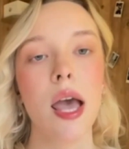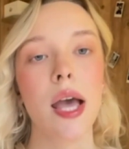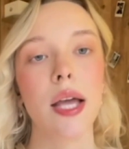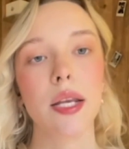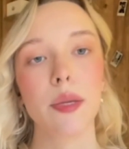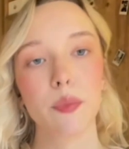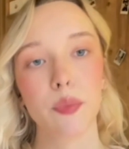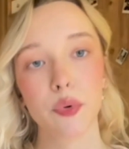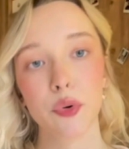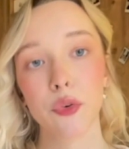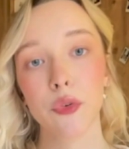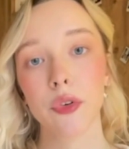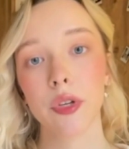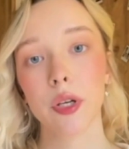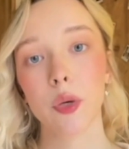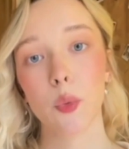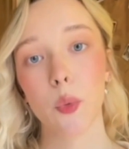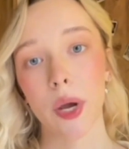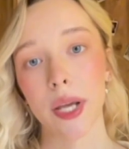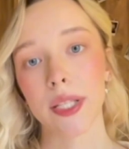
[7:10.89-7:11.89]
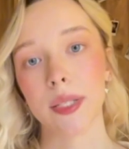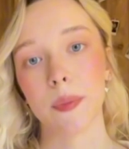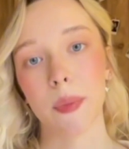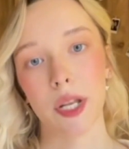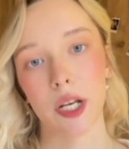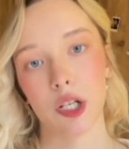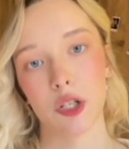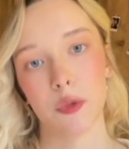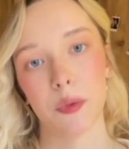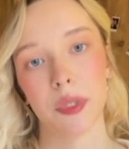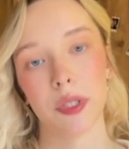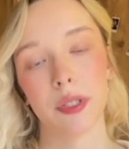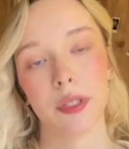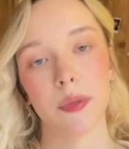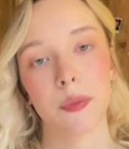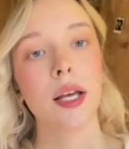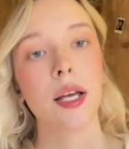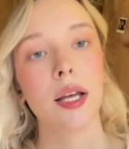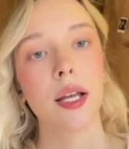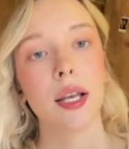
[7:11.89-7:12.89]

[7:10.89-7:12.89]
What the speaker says: and improving waste management.